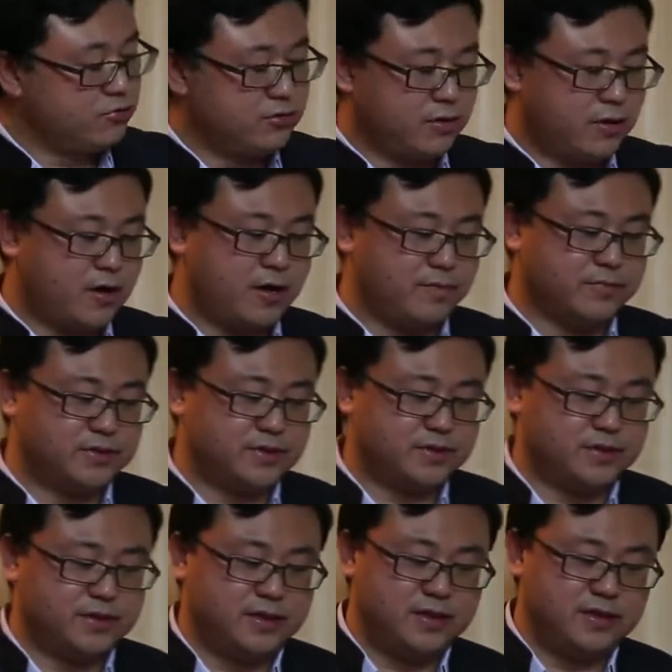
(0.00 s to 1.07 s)

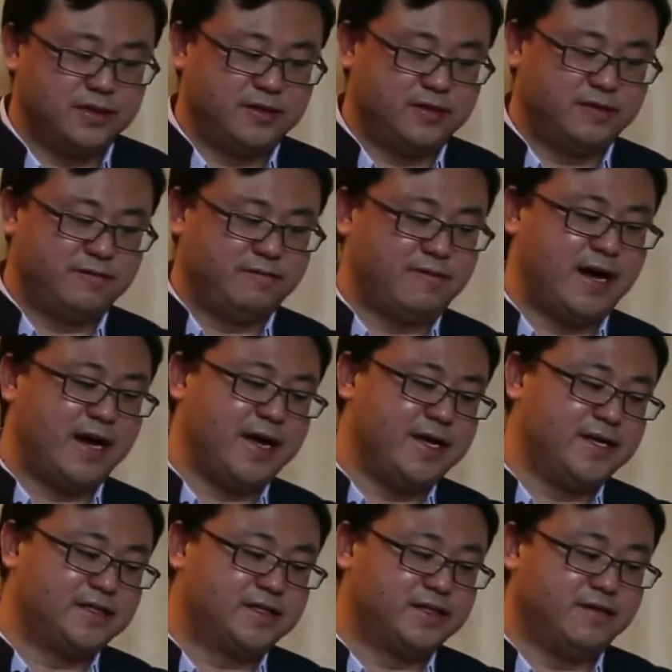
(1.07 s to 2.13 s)
terms. One
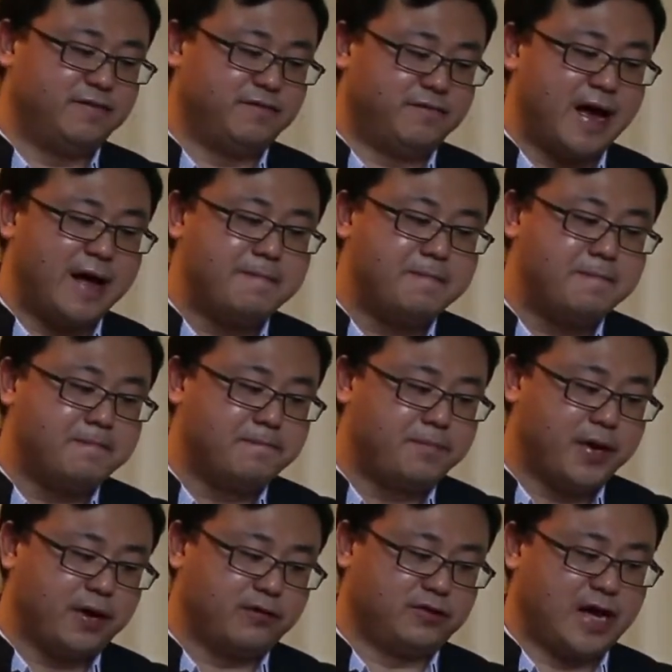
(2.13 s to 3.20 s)
is One
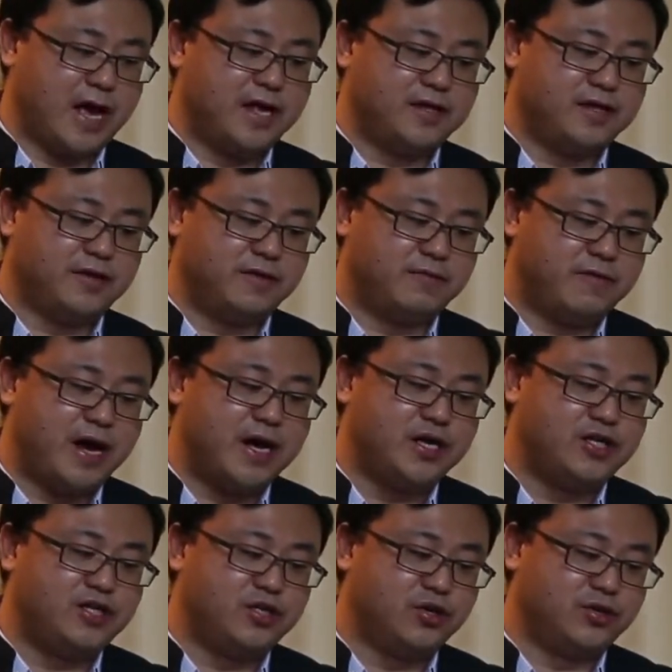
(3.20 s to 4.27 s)
Belt and
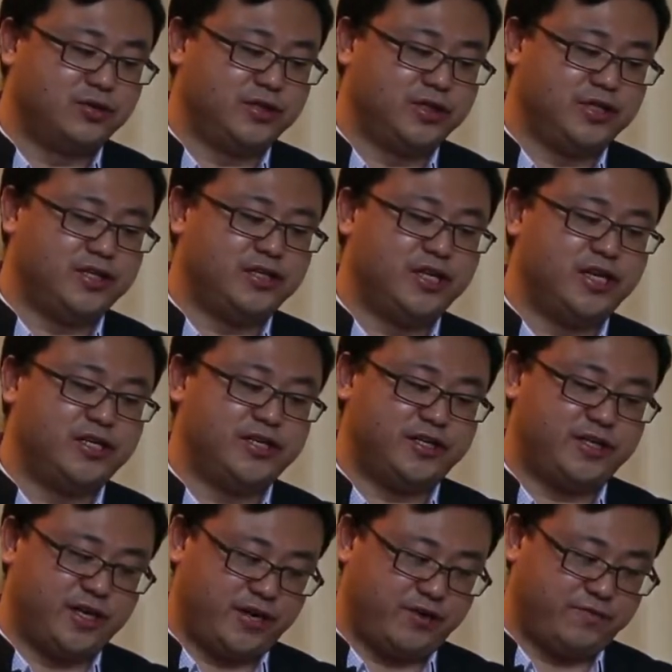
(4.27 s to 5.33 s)
One Road
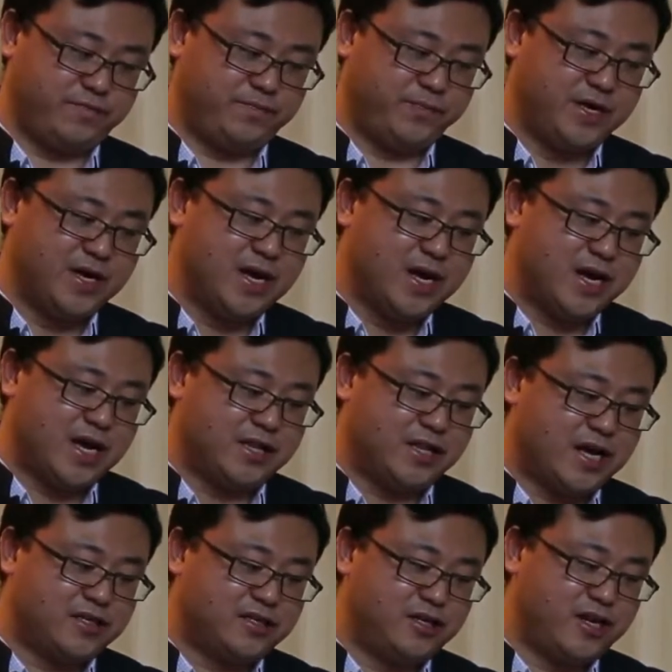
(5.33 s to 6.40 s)
Initiative.
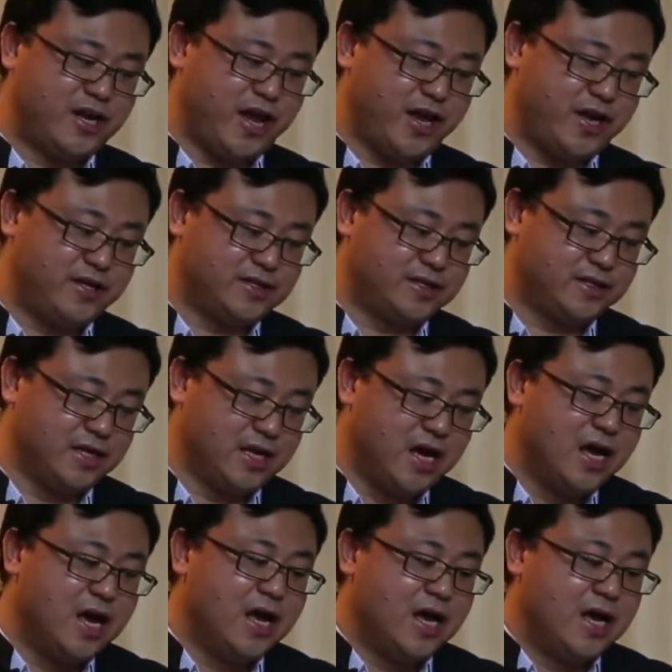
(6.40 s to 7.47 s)
Another is
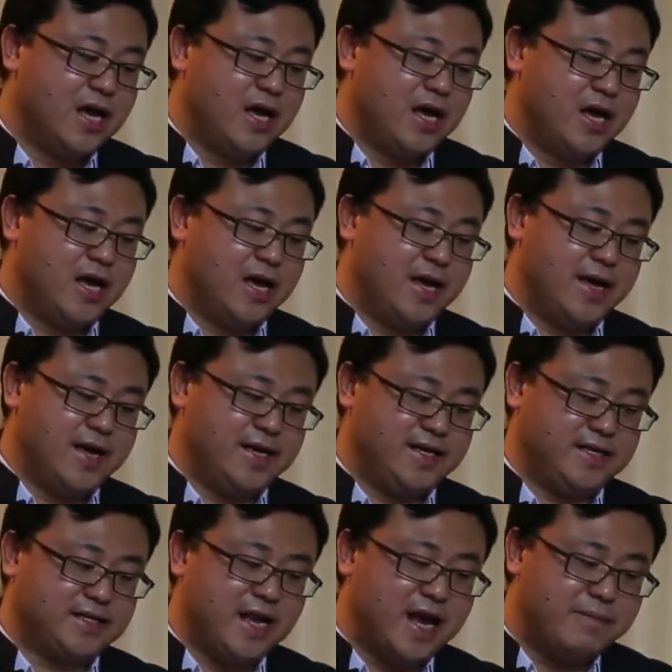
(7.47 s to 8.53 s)

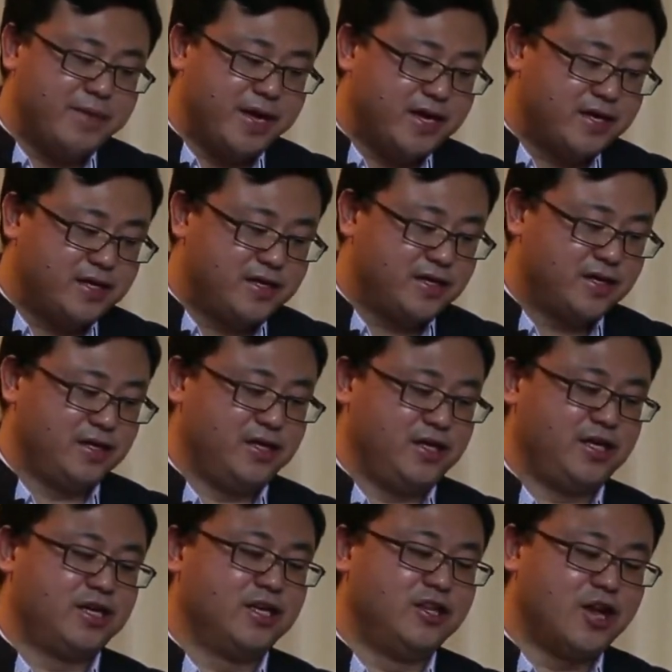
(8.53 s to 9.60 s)
Islamic
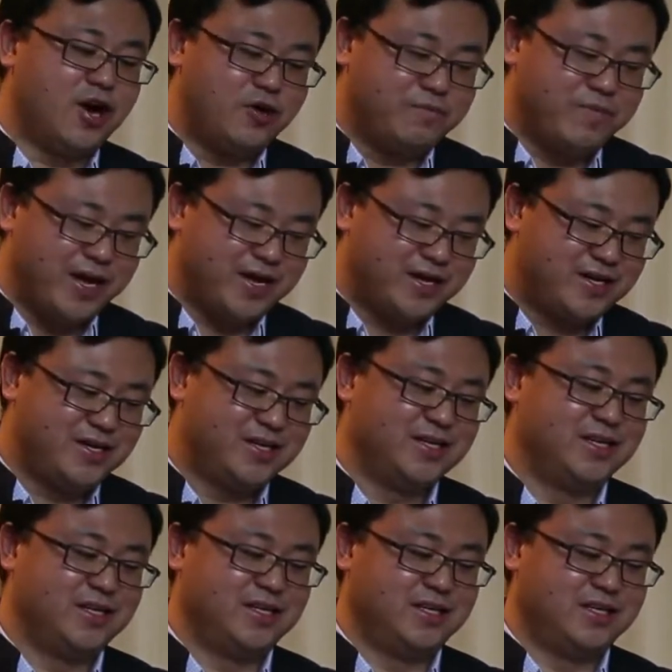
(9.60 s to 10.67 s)
Economic
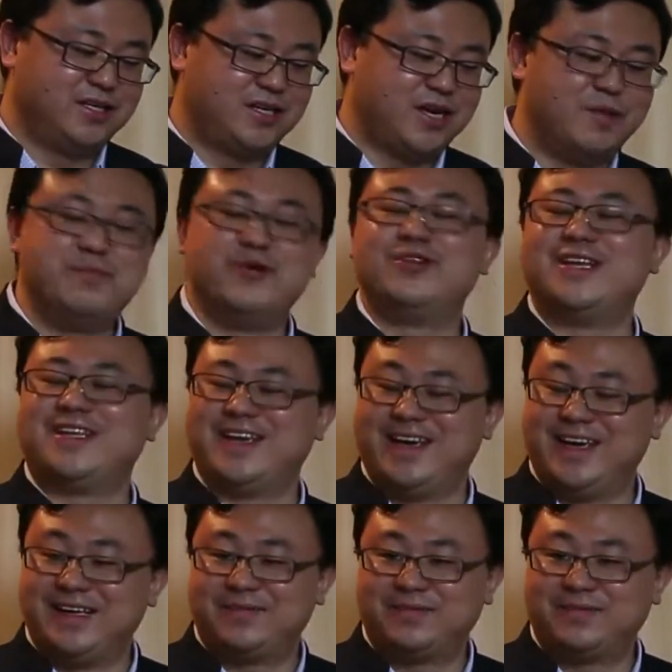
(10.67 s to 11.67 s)
Community.